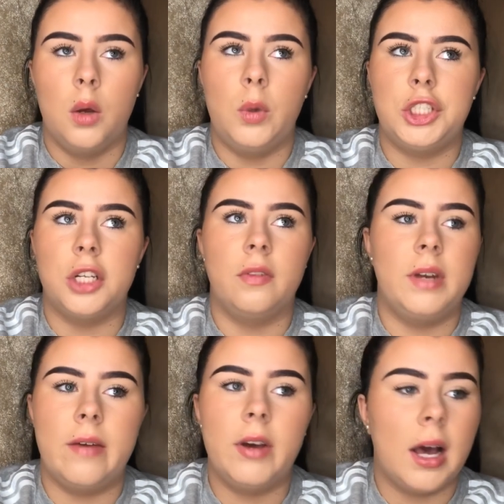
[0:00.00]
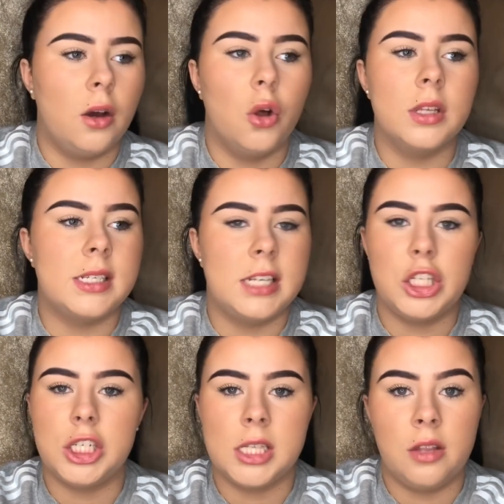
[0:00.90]
We should have never got the
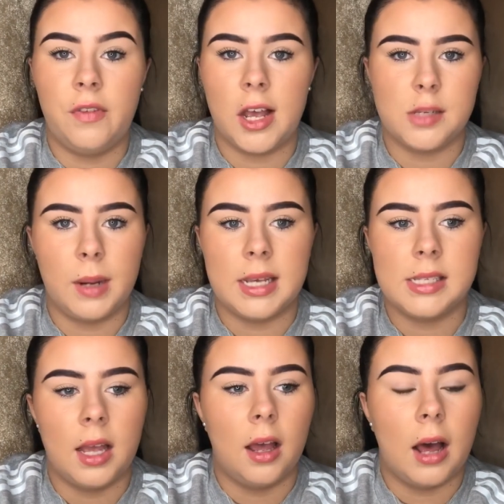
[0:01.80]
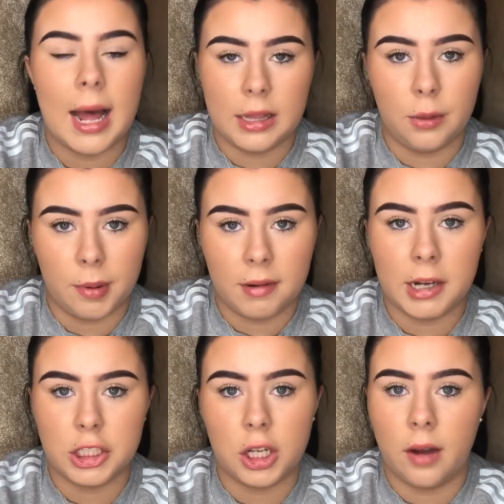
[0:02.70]
stitches in the first place at the
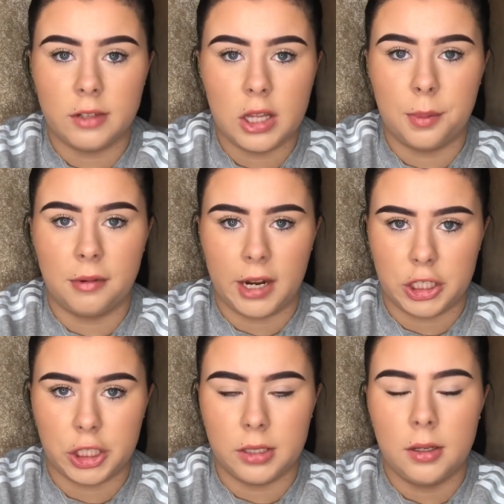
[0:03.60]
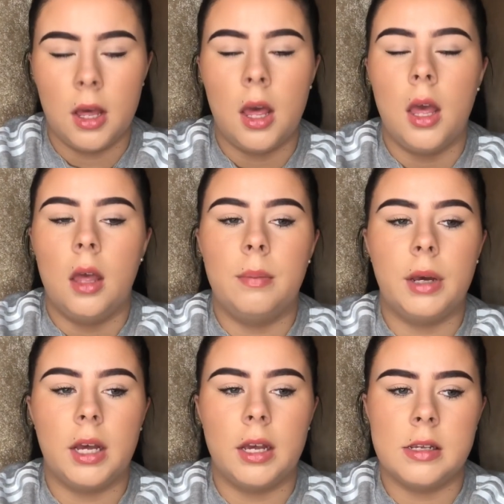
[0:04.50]
operation, after the operation,
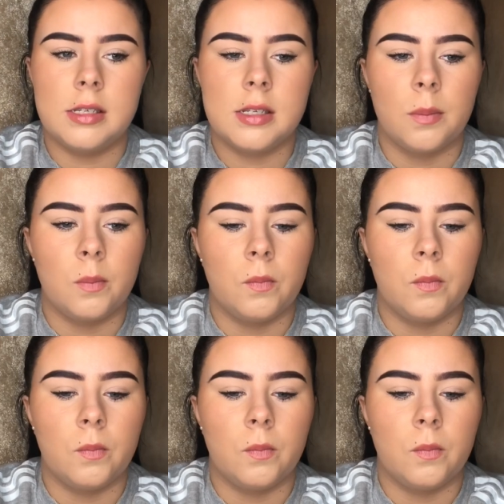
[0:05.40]
because